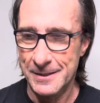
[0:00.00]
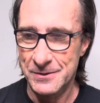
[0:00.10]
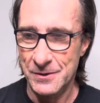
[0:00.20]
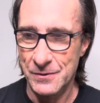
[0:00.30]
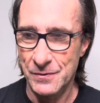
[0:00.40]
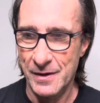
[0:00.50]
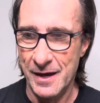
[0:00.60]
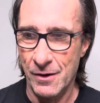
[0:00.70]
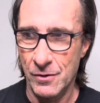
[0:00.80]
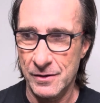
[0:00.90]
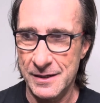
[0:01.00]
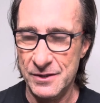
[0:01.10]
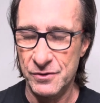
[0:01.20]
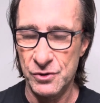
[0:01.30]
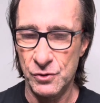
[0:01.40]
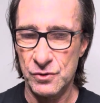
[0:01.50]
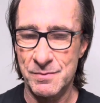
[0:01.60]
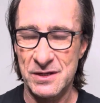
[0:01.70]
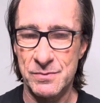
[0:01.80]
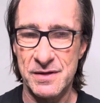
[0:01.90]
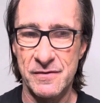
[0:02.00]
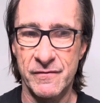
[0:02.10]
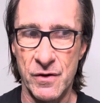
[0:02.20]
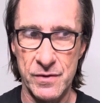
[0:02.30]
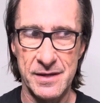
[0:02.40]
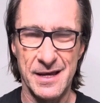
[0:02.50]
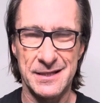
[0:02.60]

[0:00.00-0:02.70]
So our gastric juice must be very